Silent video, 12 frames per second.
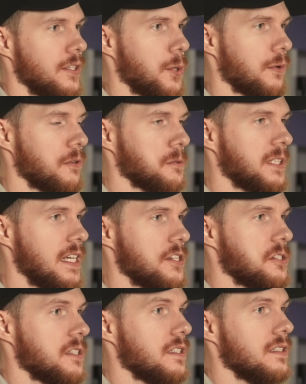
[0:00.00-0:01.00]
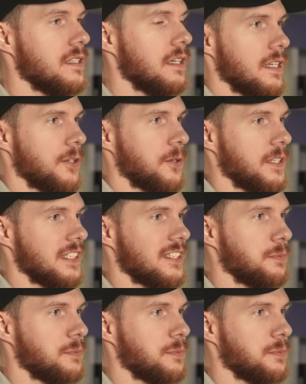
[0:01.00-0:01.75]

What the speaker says: Lower rotation, increase